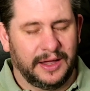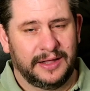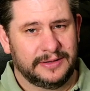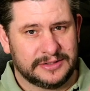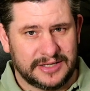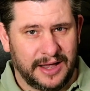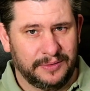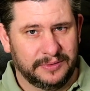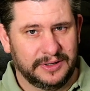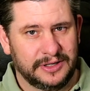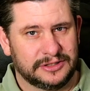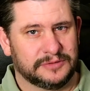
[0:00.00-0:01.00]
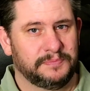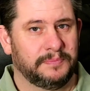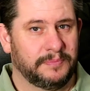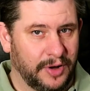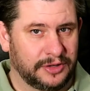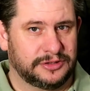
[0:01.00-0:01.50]
And the sound is
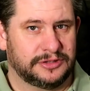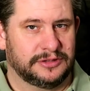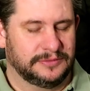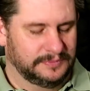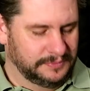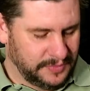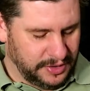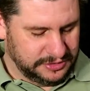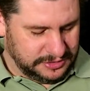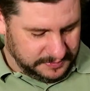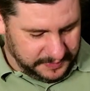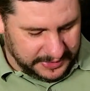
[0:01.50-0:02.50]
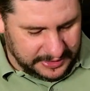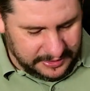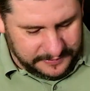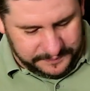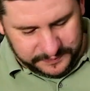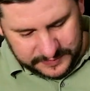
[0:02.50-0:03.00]
much, much
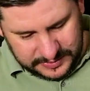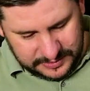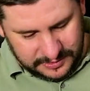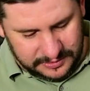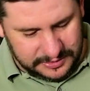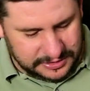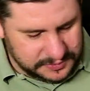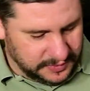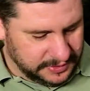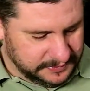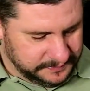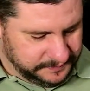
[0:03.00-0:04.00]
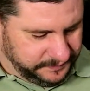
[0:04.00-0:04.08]
better on this one.